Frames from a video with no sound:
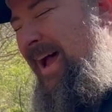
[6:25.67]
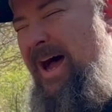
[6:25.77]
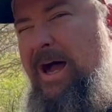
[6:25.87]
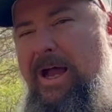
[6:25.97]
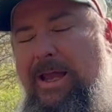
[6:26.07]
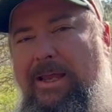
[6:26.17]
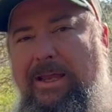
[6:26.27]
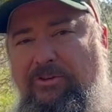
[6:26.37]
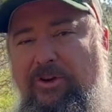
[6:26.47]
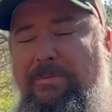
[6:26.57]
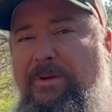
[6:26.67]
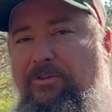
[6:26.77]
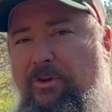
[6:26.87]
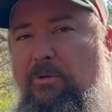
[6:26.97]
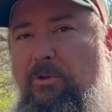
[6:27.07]
It took me
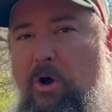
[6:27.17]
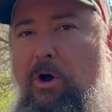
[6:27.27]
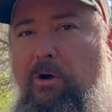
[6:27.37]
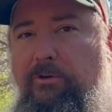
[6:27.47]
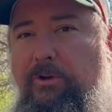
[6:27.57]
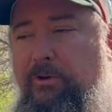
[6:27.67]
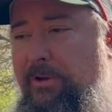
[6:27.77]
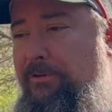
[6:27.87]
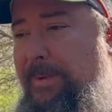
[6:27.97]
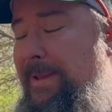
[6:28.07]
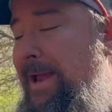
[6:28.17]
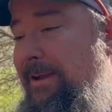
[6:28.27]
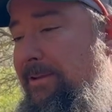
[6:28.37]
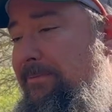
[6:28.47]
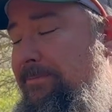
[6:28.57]
so long to do this. It's been like
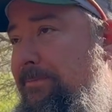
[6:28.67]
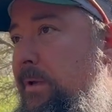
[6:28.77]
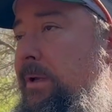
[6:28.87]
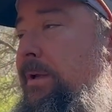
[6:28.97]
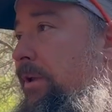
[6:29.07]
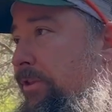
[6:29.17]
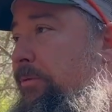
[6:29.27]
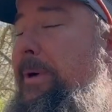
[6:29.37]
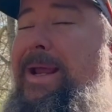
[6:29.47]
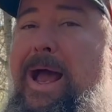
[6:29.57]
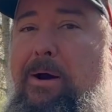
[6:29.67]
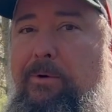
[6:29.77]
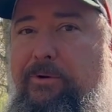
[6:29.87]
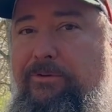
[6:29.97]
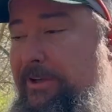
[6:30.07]
3 hours to